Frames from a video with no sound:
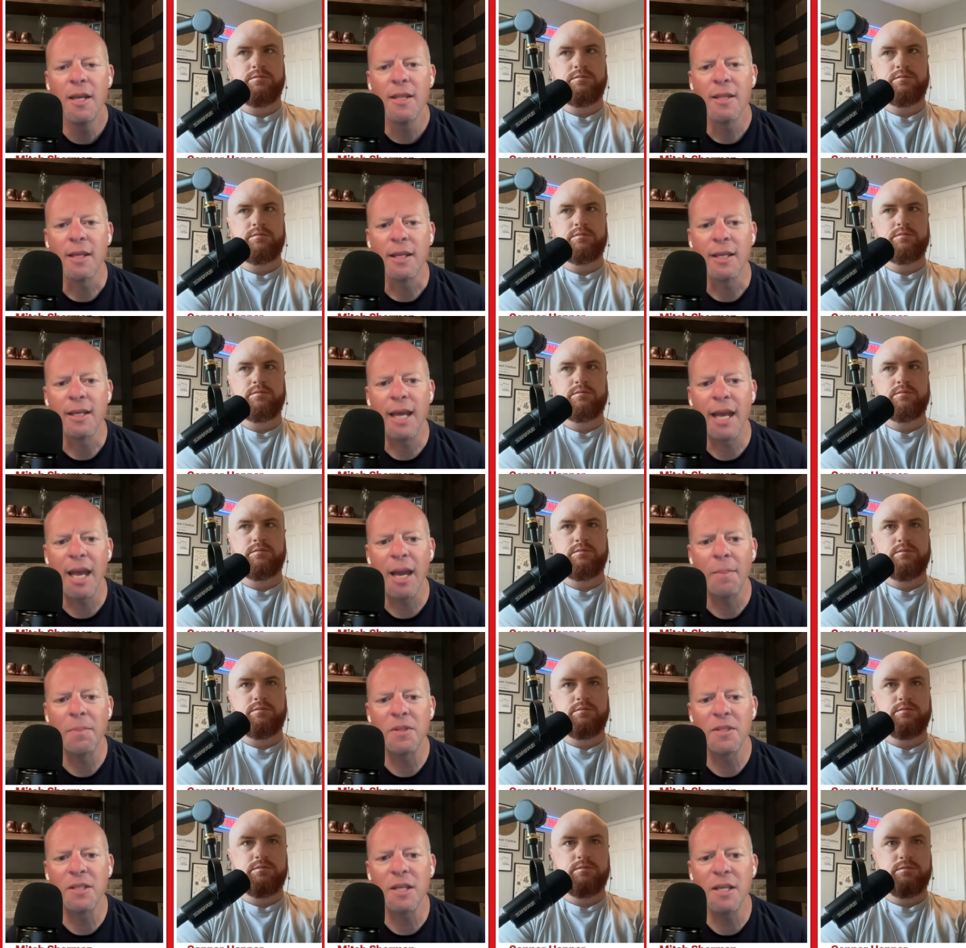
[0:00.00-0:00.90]
Speaker 1: The
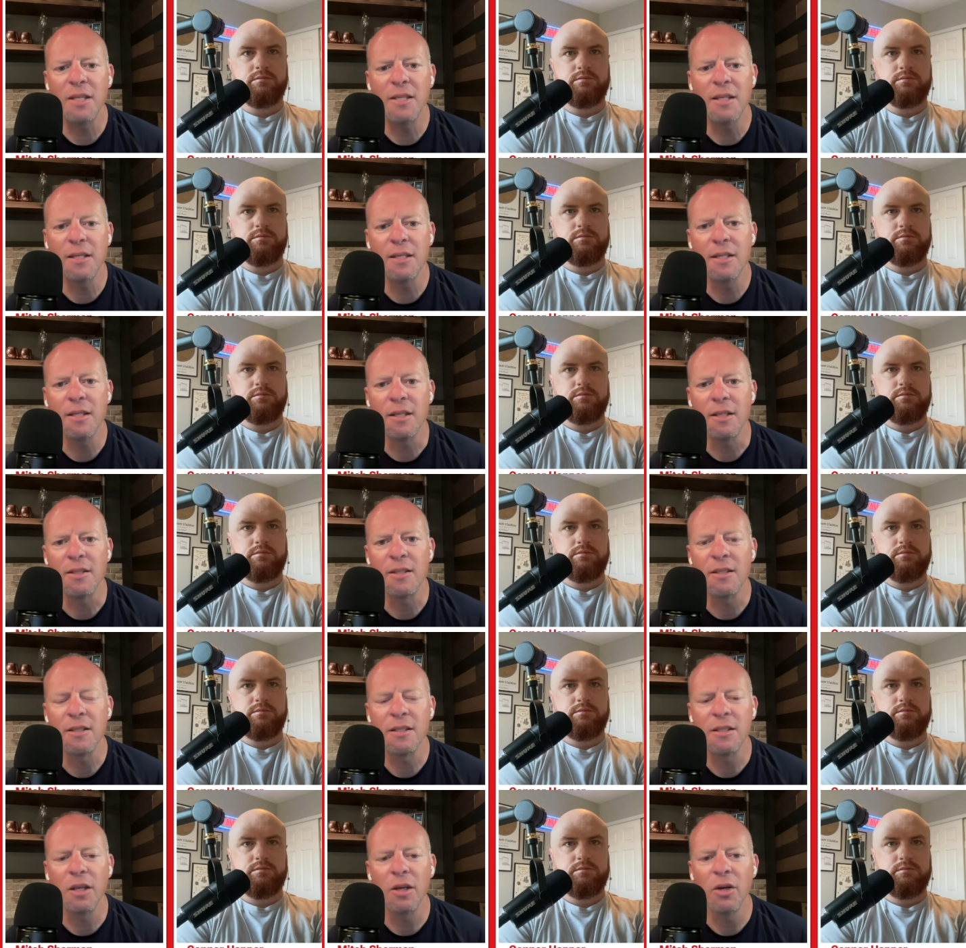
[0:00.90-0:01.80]
camp season is
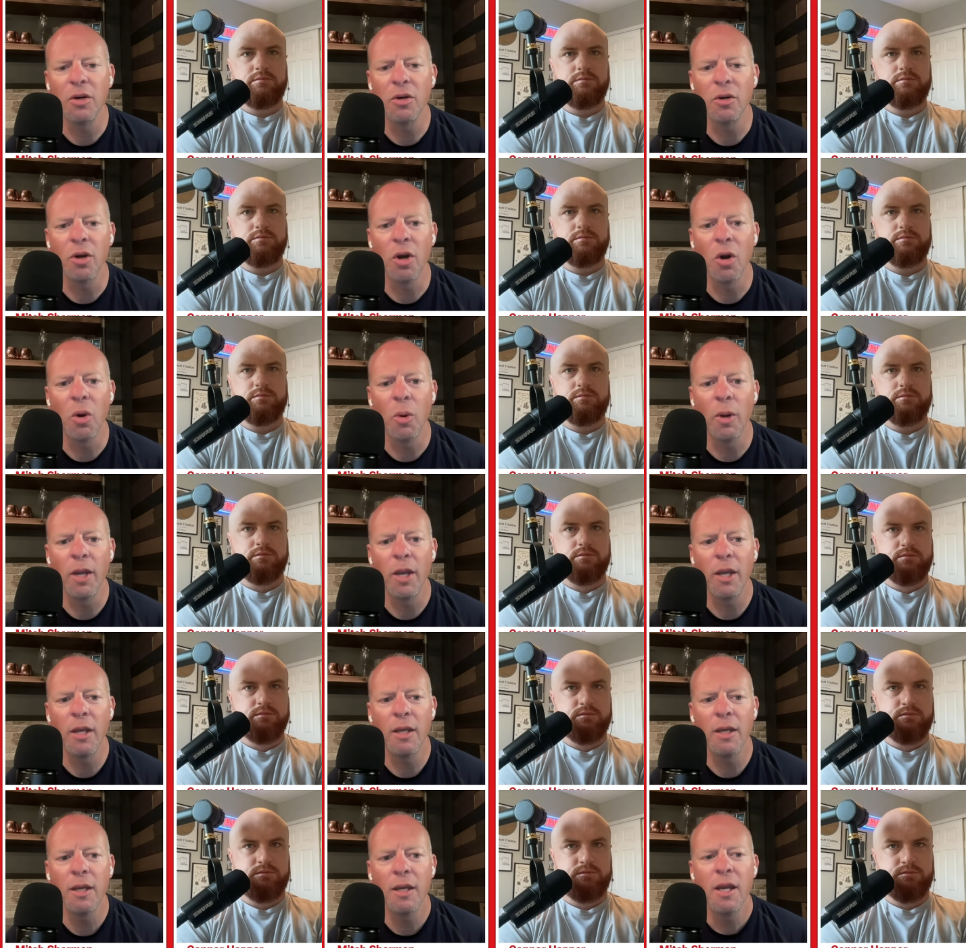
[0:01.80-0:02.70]
still
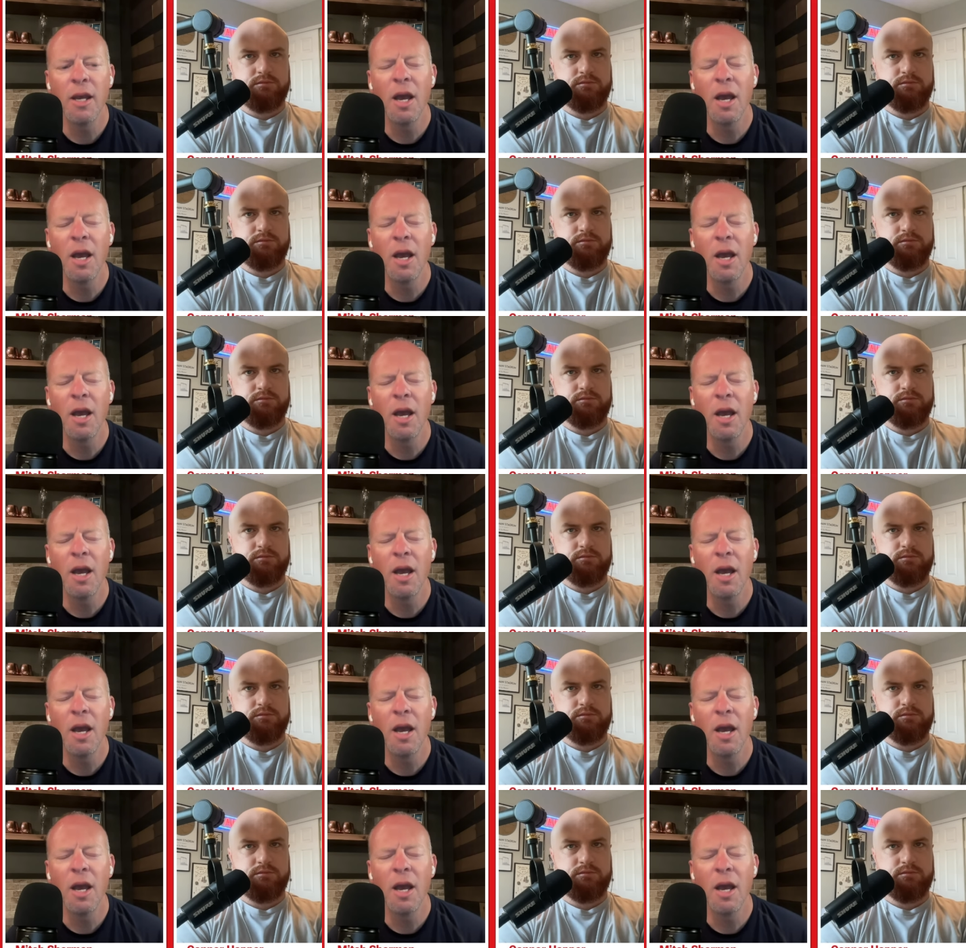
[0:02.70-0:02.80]
going.